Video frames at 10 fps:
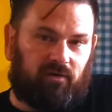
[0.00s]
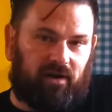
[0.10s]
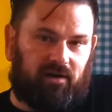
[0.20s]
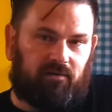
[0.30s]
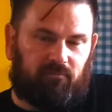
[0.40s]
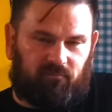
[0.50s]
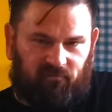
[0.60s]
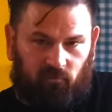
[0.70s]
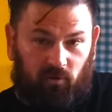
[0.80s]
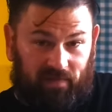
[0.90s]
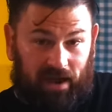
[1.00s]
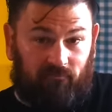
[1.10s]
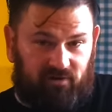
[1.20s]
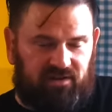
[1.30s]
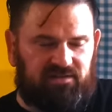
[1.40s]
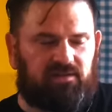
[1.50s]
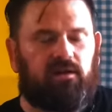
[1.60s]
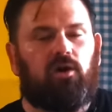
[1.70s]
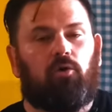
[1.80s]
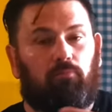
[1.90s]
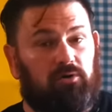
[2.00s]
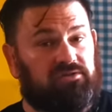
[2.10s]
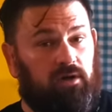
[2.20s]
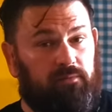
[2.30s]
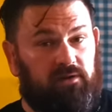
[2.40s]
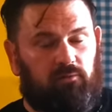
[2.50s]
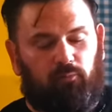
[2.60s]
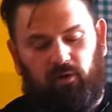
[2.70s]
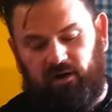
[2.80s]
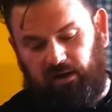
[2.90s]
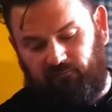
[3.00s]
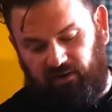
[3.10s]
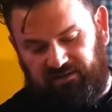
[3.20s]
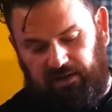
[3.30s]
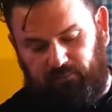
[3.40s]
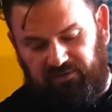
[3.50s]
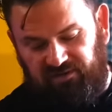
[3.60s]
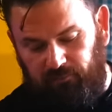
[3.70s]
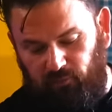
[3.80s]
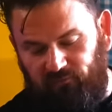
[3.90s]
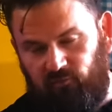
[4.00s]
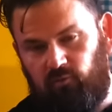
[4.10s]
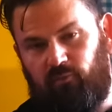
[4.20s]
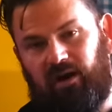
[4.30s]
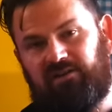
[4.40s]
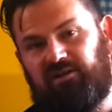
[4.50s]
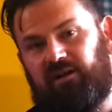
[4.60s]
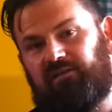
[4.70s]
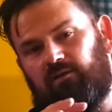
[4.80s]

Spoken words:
grade, for that reason, most companies will point it out. For example, Simple Food Project